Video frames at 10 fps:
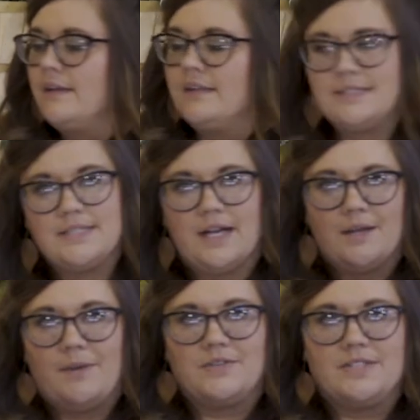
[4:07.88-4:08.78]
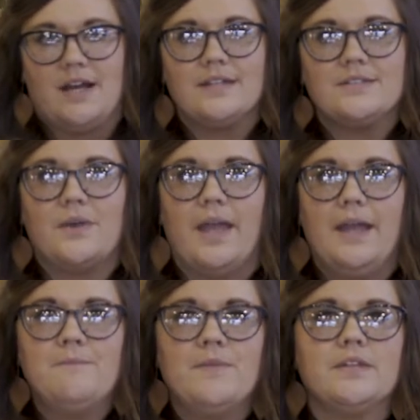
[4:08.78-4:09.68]
Let's talk about socks,
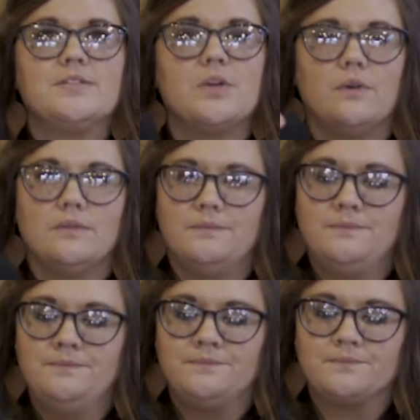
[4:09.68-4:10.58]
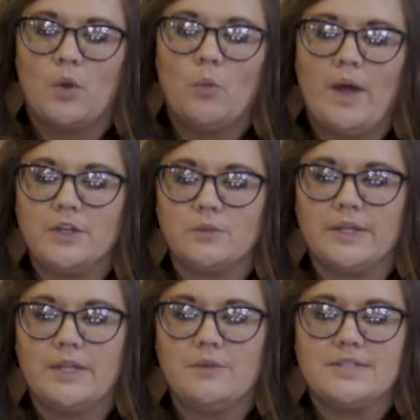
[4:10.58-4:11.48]
okay? So while you're
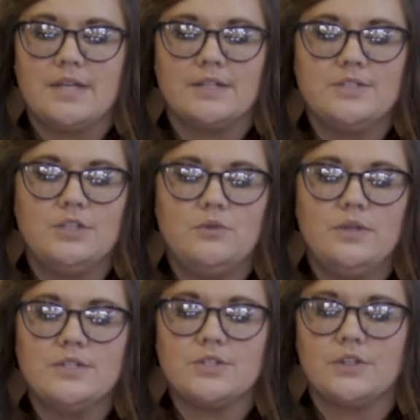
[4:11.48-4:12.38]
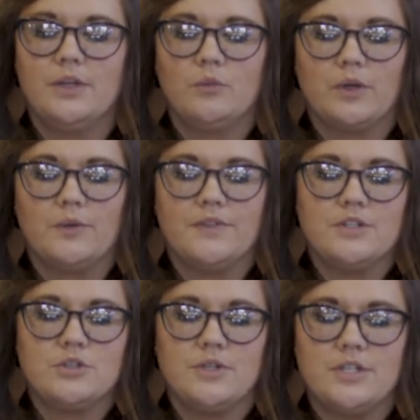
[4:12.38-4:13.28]
working with socks, you can certainly work with the
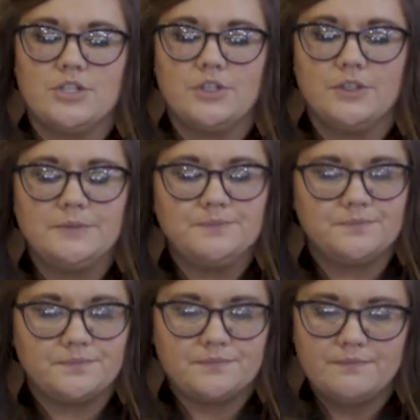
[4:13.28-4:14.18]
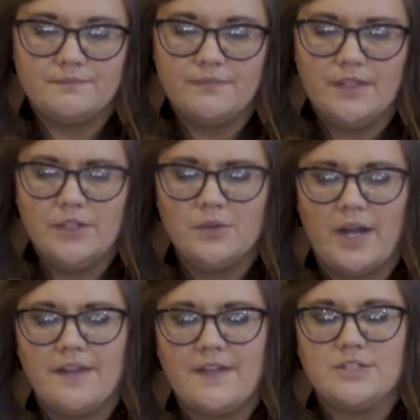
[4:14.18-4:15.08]
traditional, you know,
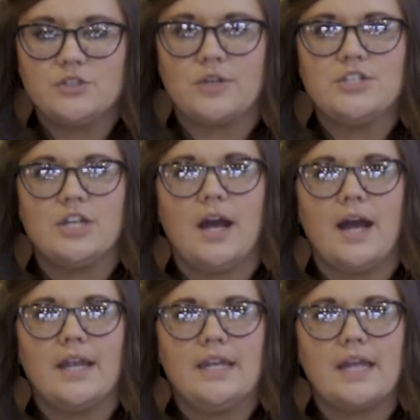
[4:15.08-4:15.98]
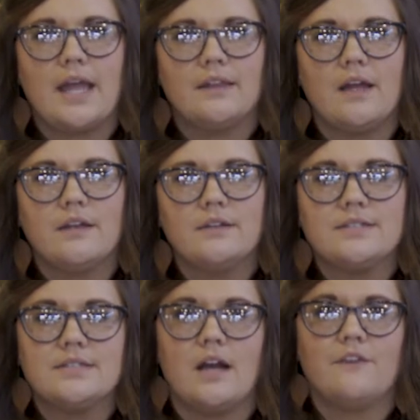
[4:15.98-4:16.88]
kind of that stretchy cottony nylon
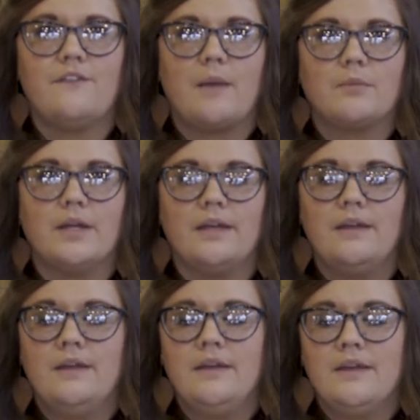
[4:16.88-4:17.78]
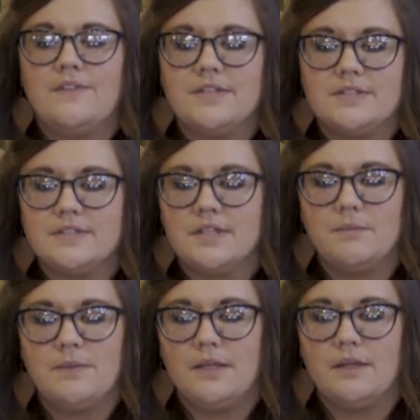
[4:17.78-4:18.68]
sock fabric. This is gonna
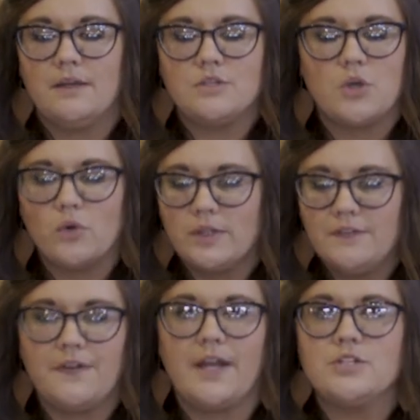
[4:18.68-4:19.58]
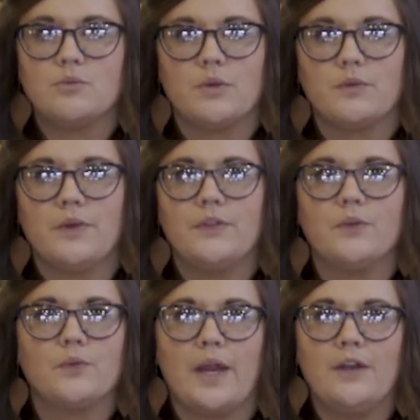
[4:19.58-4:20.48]
be totally fine to work with,
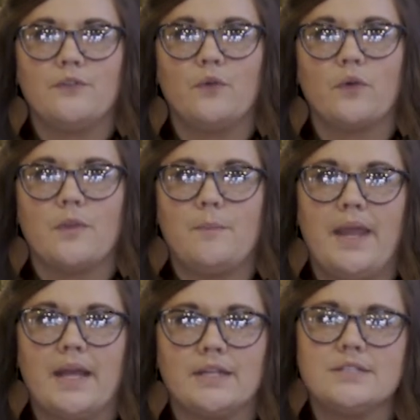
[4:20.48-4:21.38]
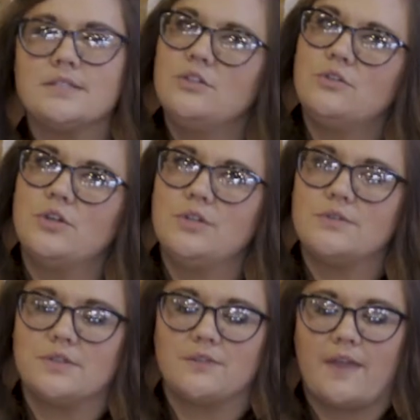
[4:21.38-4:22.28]
great for the pants. You could use
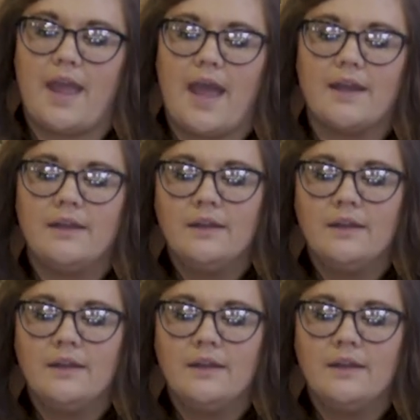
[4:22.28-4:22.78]
it for the hat.